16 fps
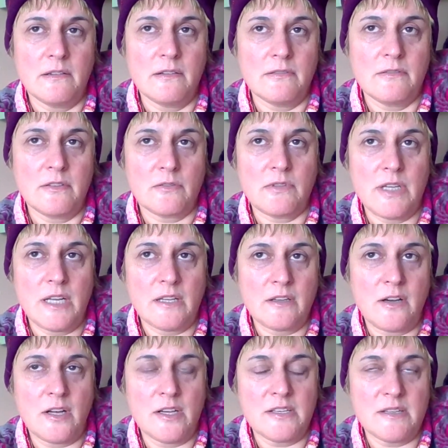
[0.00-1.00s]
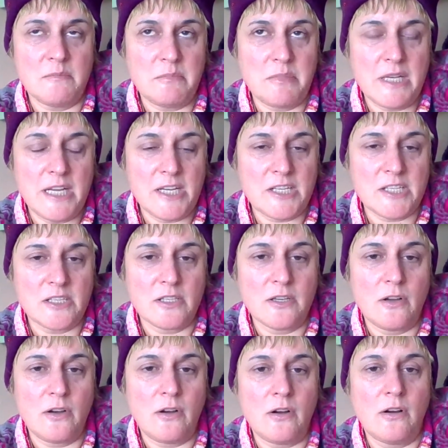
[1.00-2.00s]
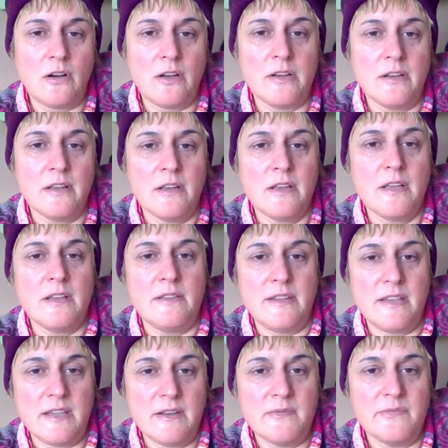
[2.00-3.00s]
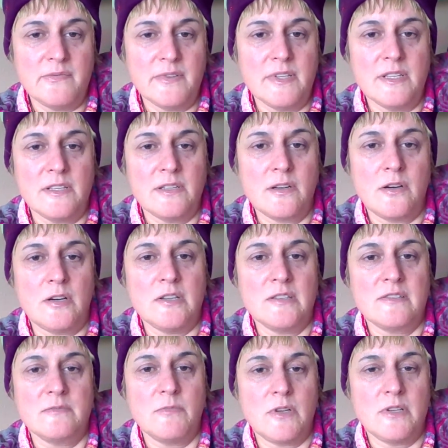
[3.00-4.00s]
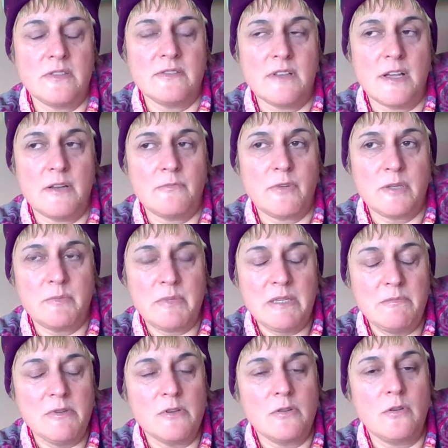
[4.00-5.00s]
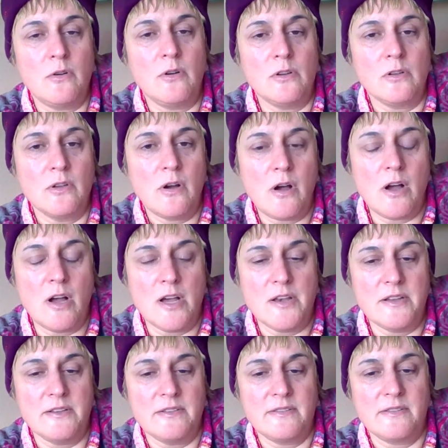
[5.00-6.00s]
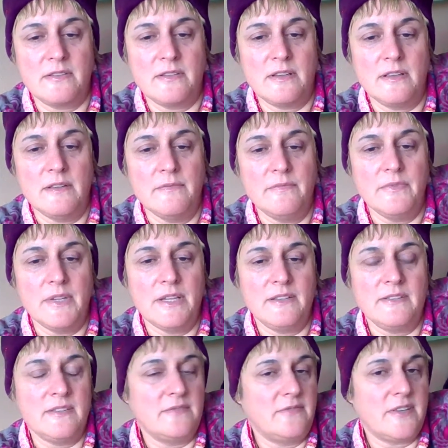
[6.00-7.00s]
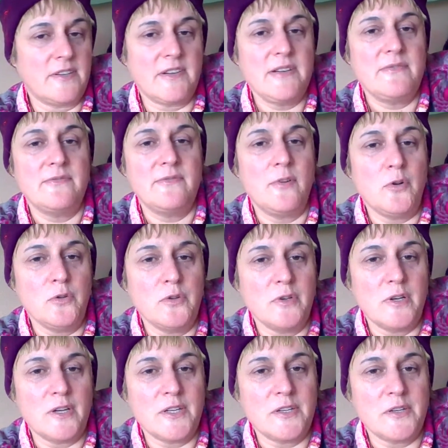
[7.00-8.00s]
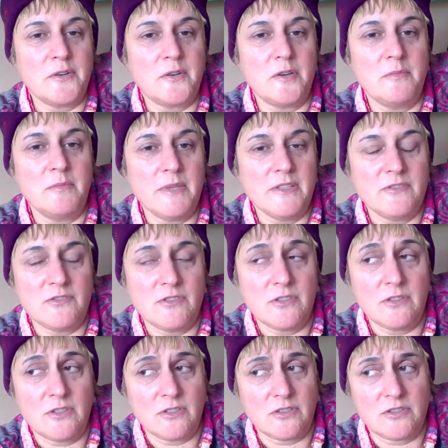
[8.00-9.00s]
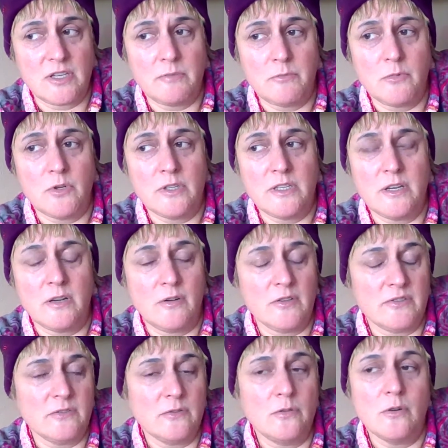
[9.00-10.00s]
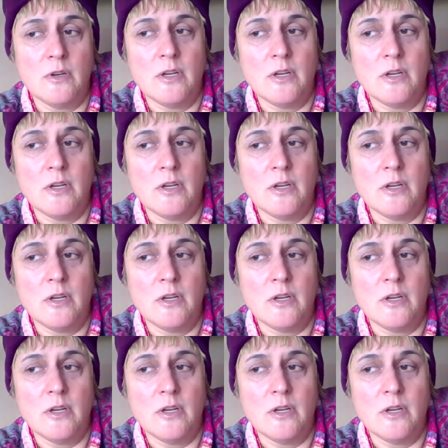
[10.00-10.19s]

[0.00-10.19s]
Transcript: the real contemplation on the infinite cosmos, that what people call God. It's a very vulgar term, as Jiddu Krishnamurti also